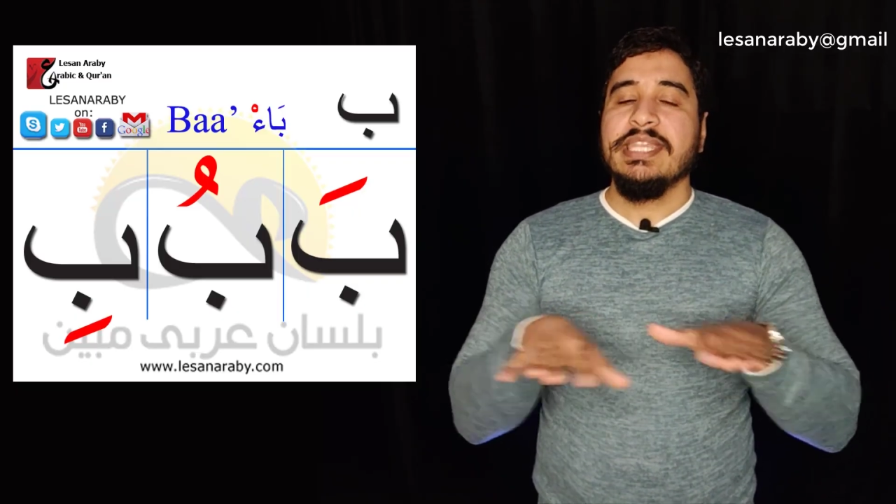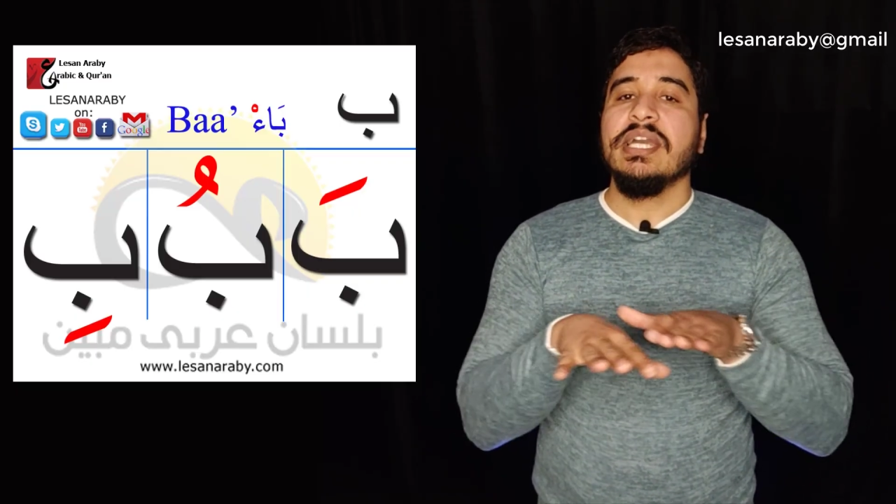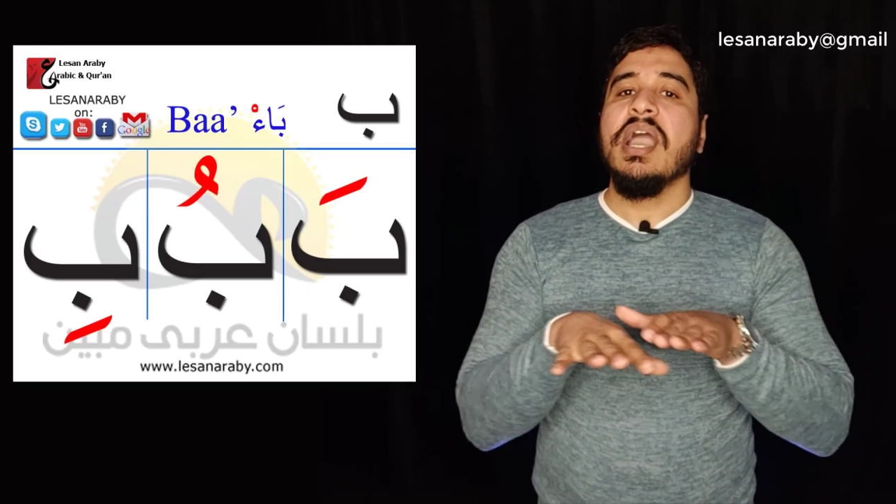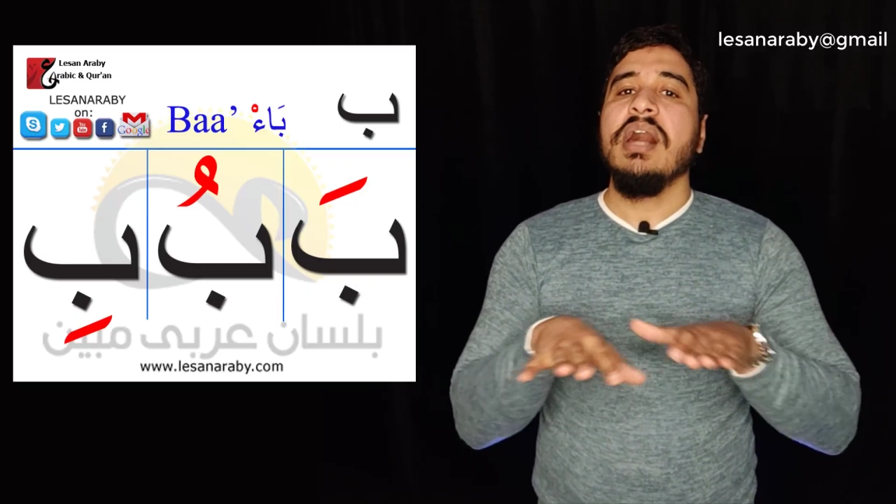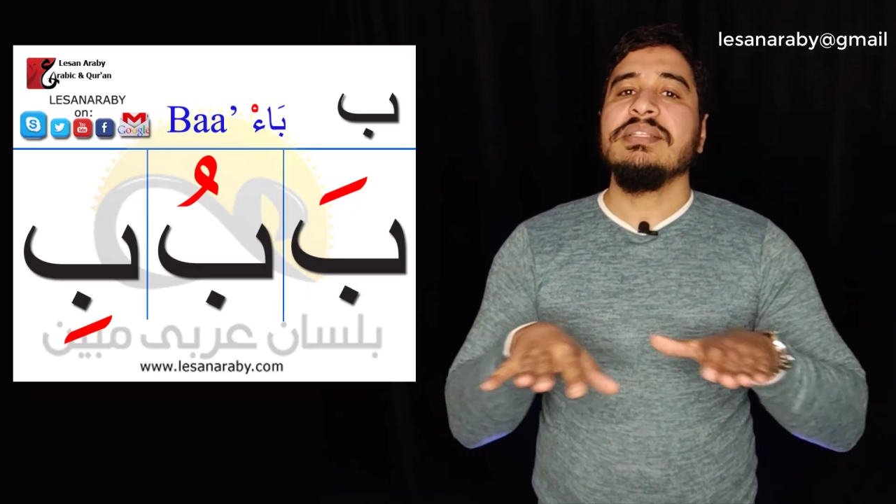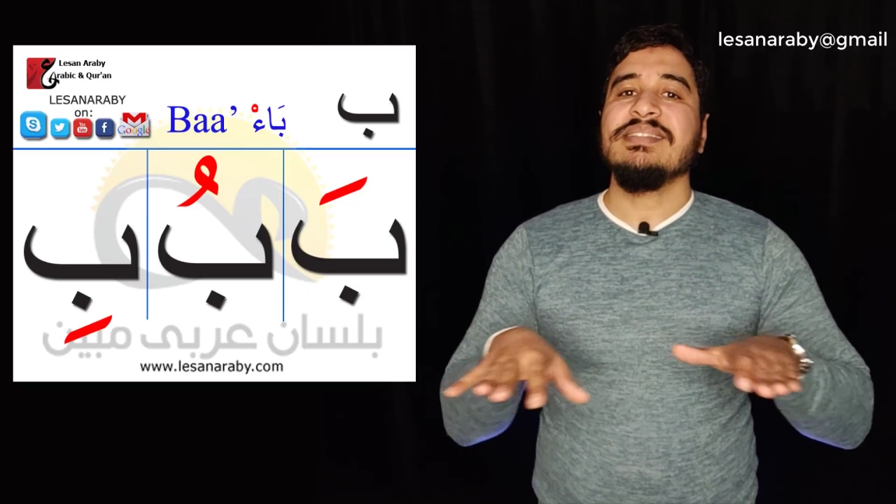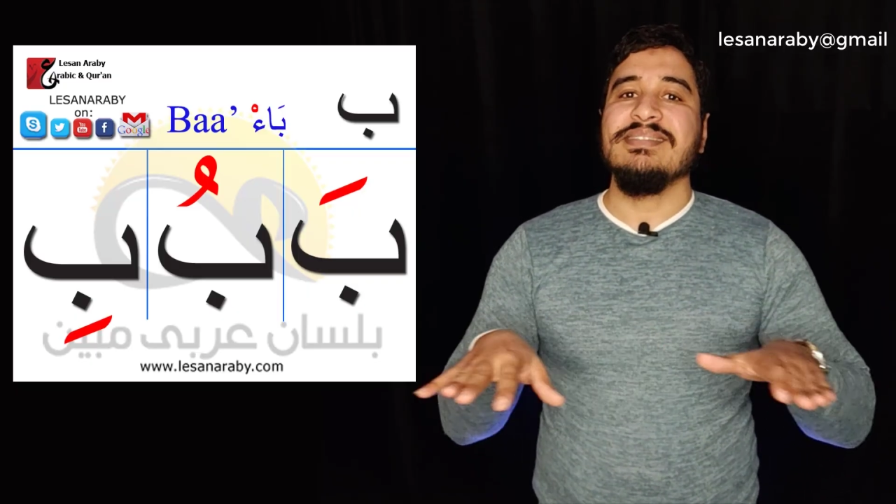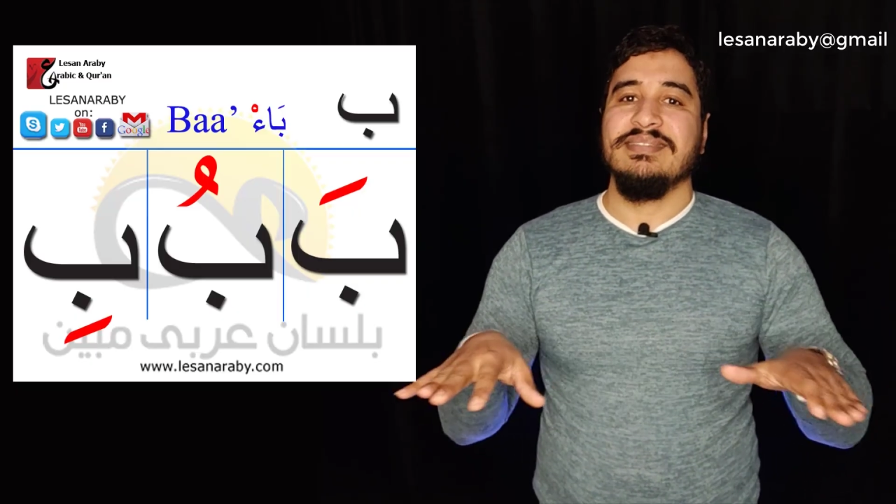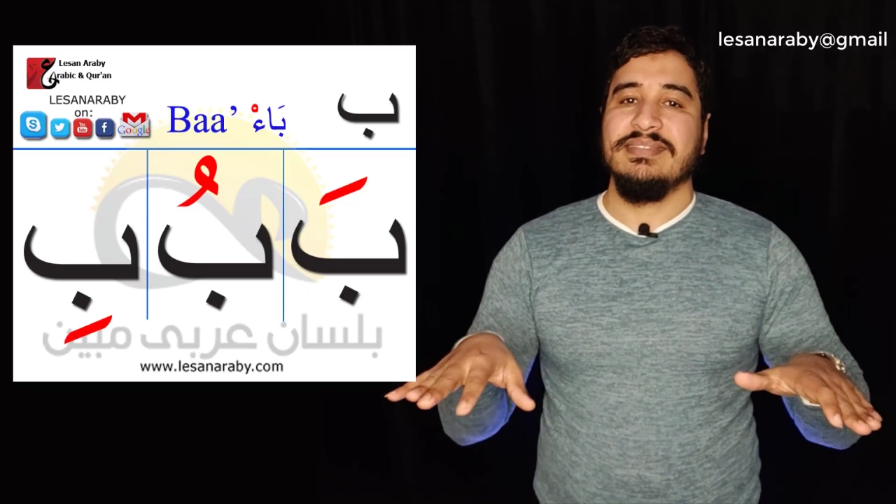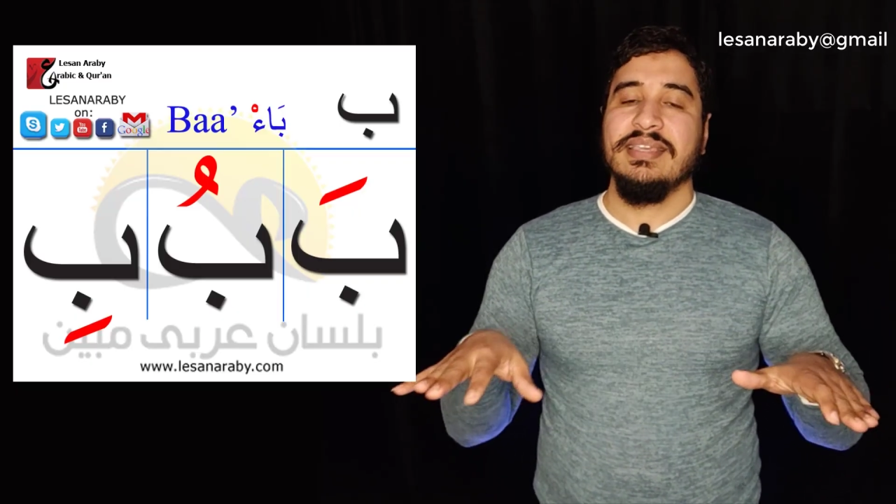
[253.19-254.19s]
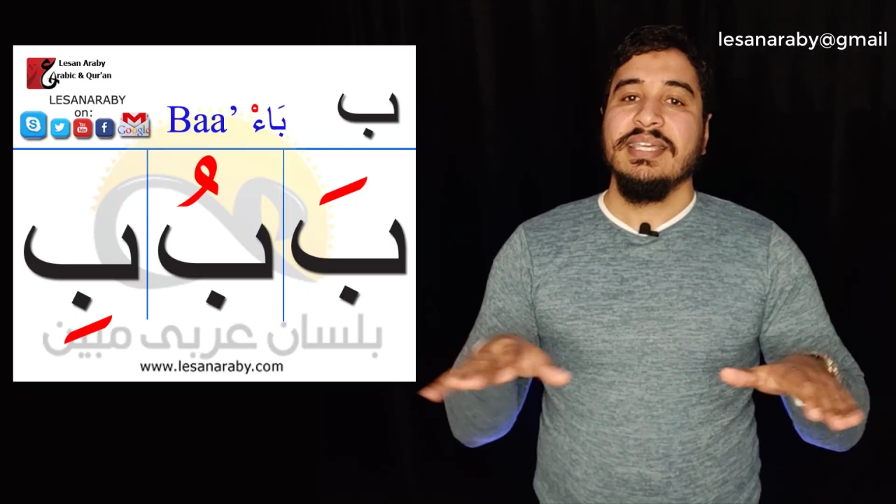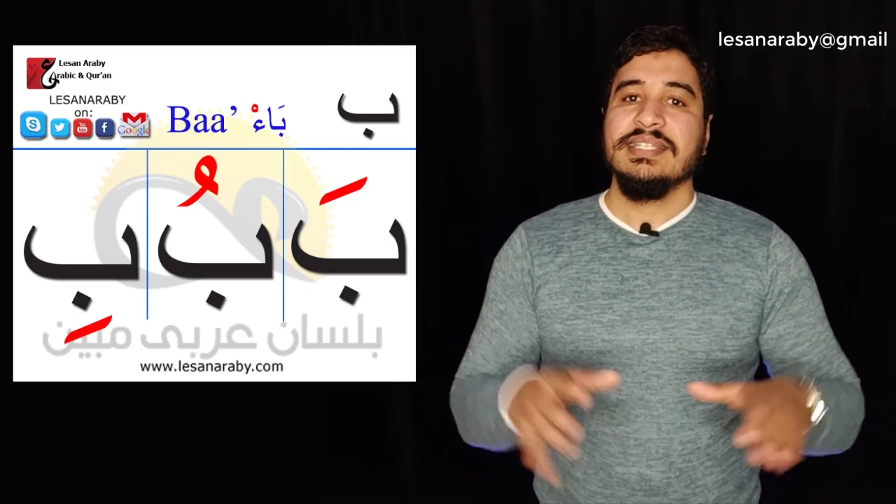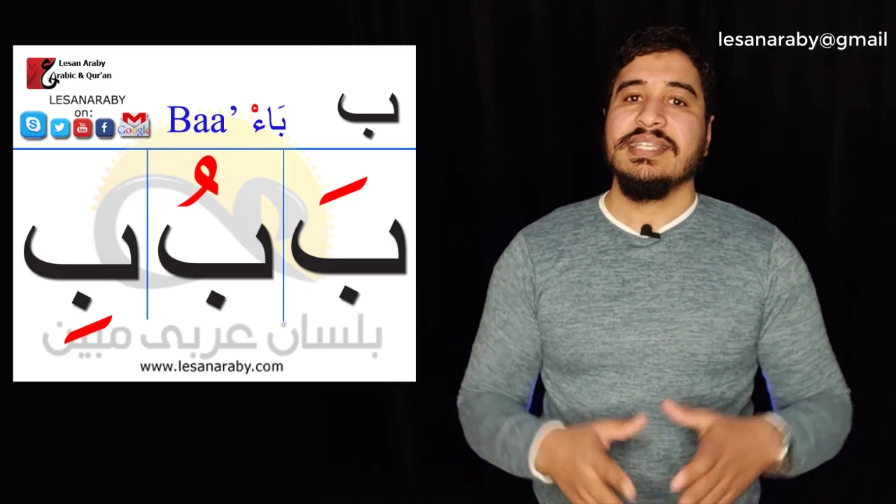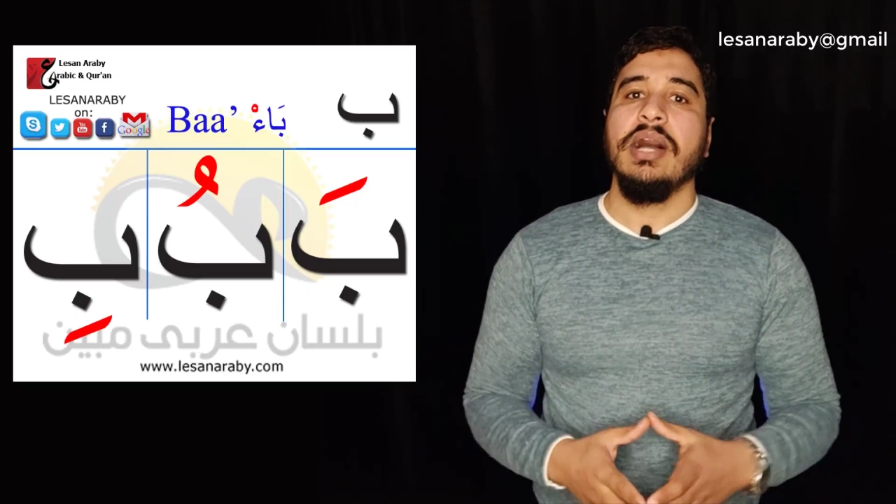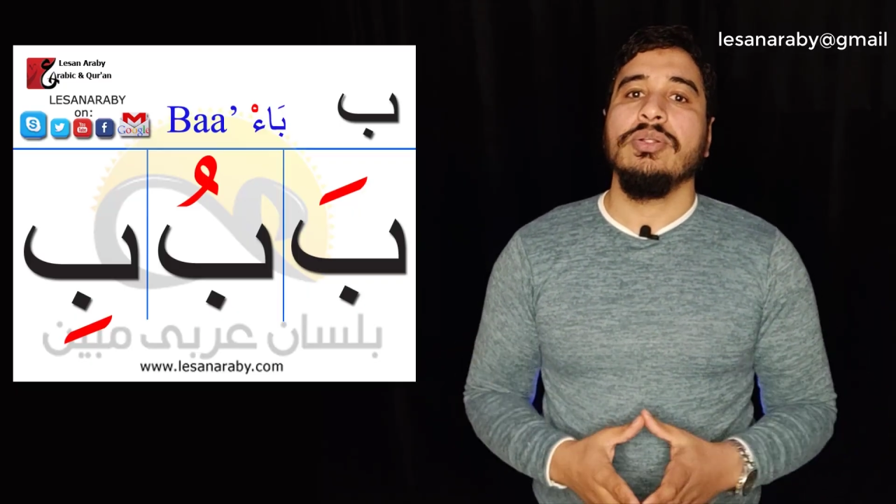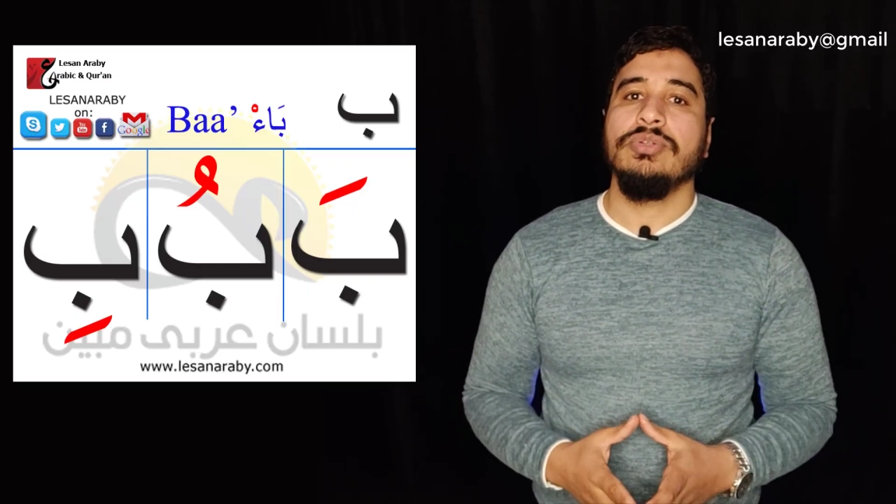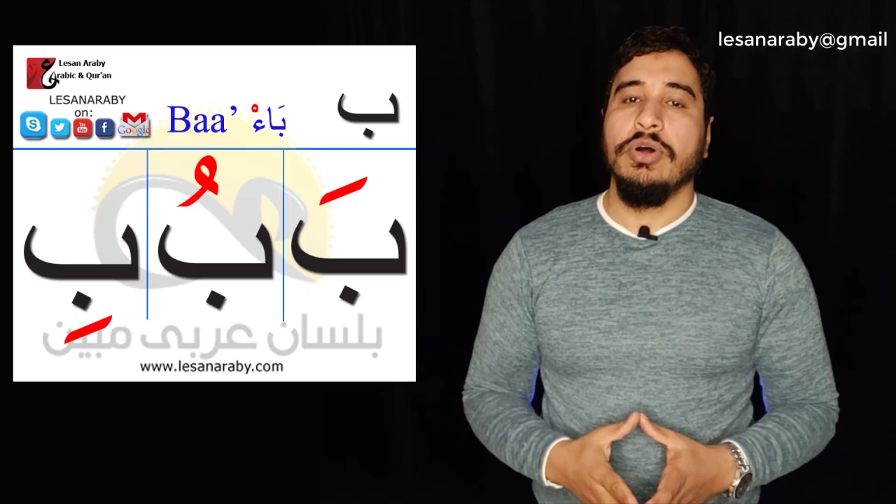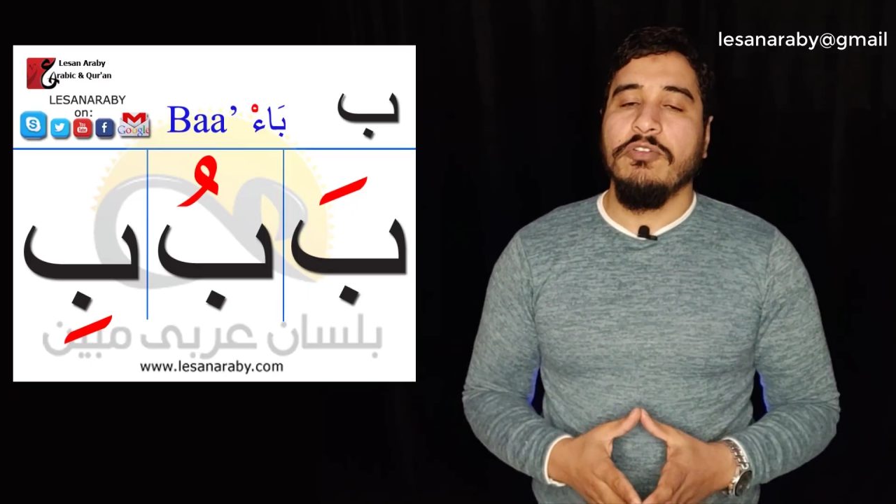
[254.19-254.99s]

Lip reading: the consonant sound